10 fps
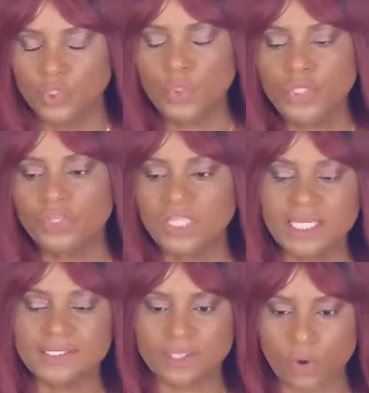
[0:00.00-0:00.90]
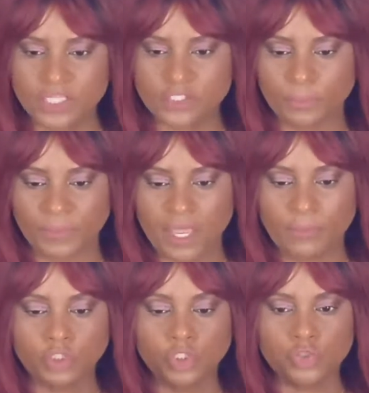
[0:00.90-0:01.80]
Who you think is going to be
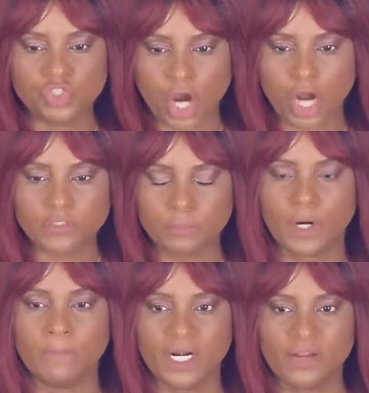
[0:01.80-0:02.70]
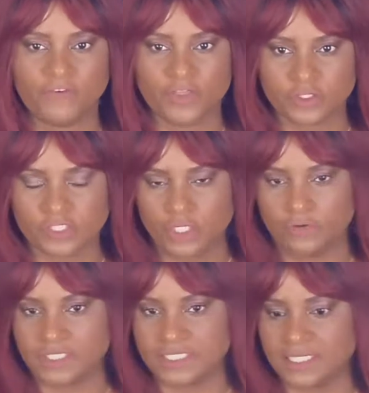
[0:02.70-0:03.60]
able to charge more money for their
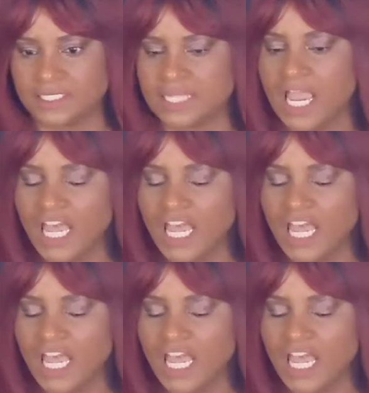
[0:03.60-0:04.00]
services?